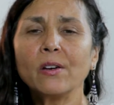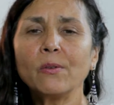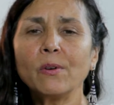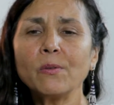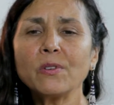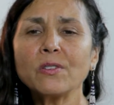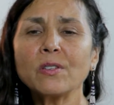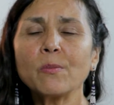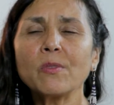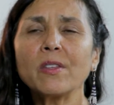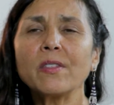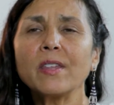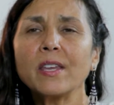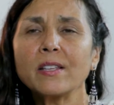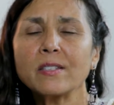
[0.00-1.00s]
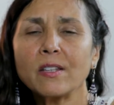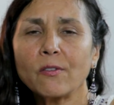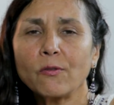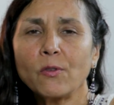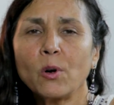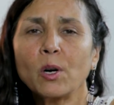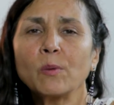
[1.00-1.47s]
What are some of the things that
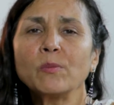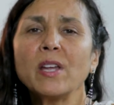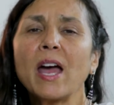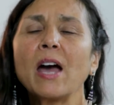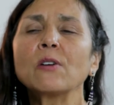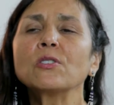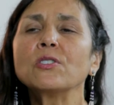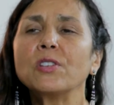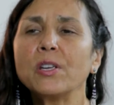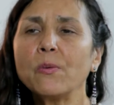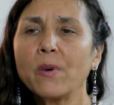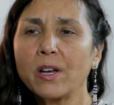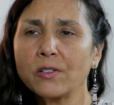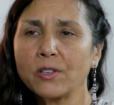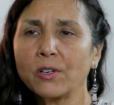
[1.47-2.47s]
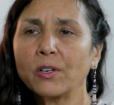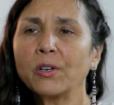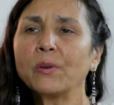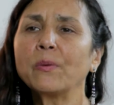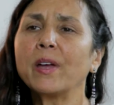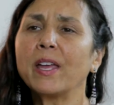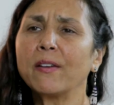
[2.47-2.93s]
formed how she was and
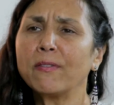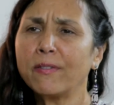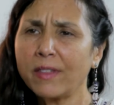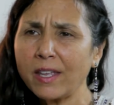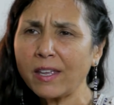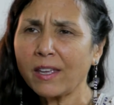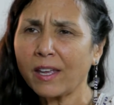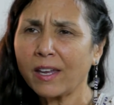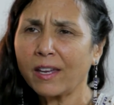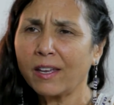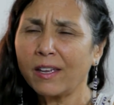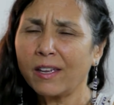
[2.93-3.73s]
her way of thinking?